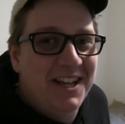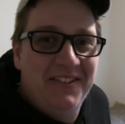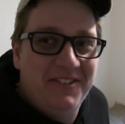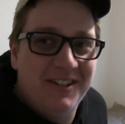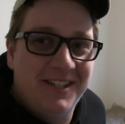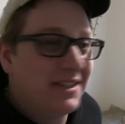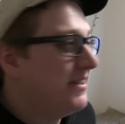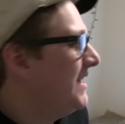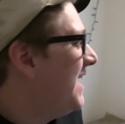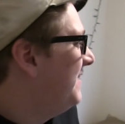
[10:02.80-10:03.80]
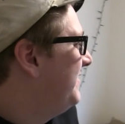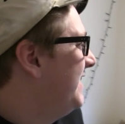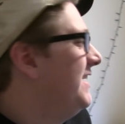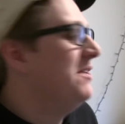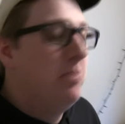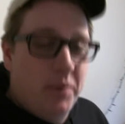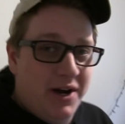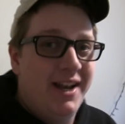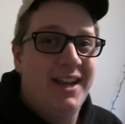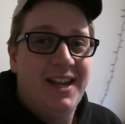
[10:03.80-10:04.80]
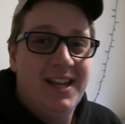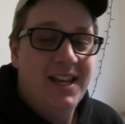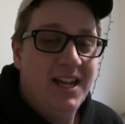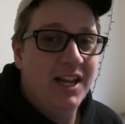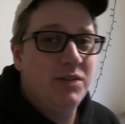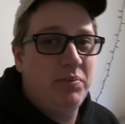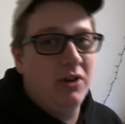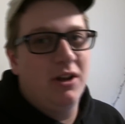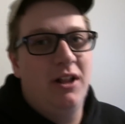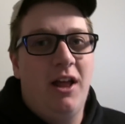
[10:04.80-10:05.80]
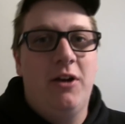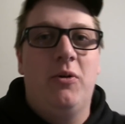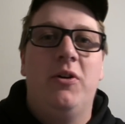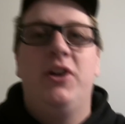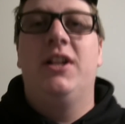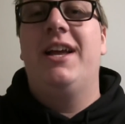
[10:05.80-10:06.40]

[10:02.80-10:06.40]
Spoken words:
that first I would not have done it. But it's puking a lot of oil.